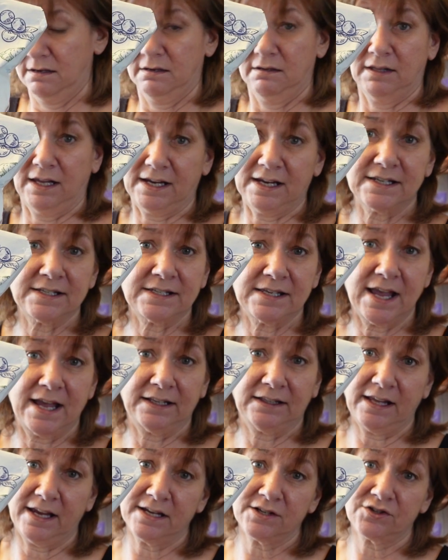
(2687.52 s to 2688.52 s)
like I
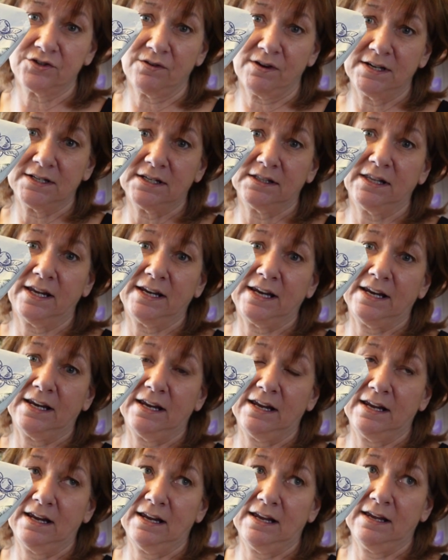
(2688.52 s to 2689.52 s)
said, last year I did like
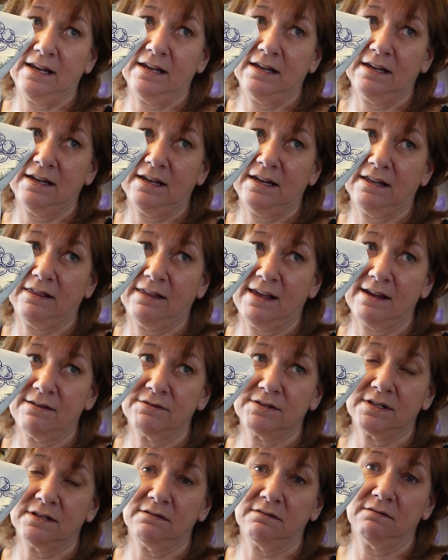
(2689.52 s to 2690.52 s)

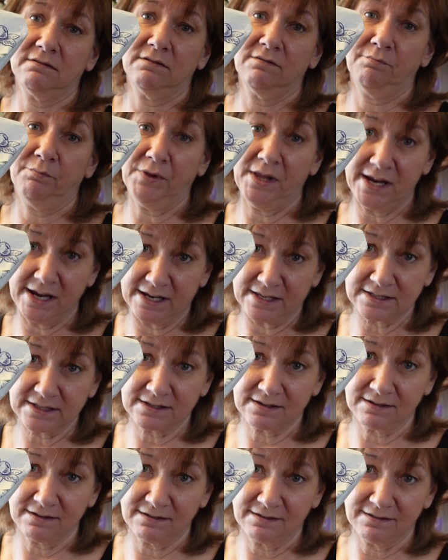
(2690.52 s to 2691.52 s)
1,000
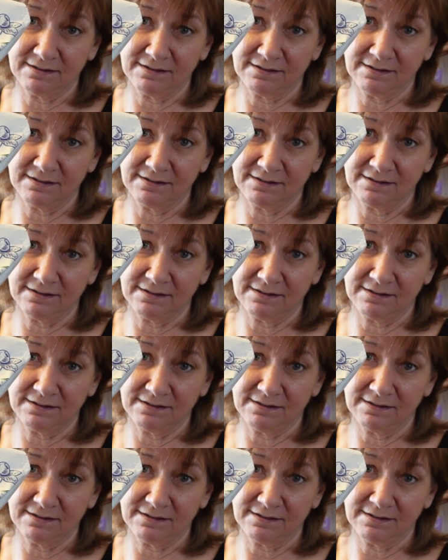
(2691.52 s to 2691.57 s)
plants.